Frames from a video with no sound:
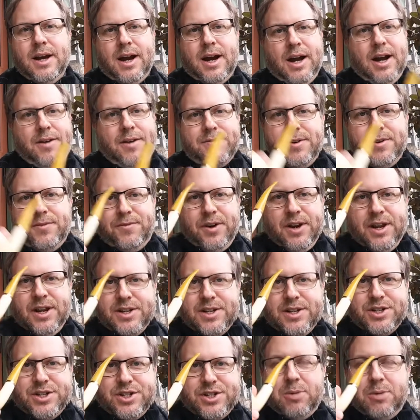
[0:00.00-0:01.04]
I often
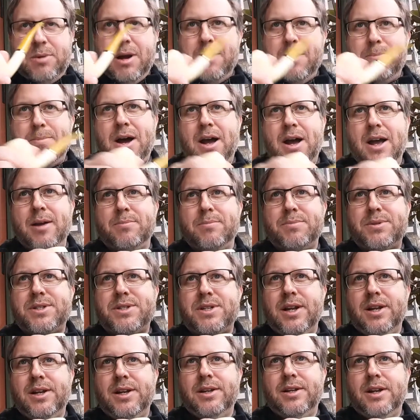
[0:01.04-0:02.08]
forget to show my pipes,
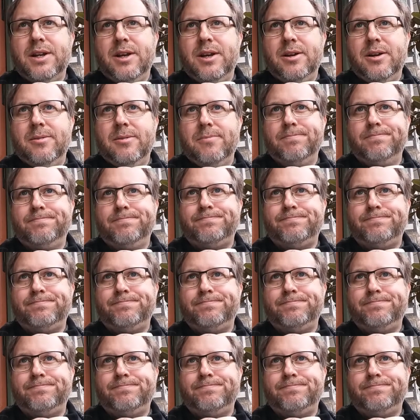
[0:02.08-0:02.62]
and so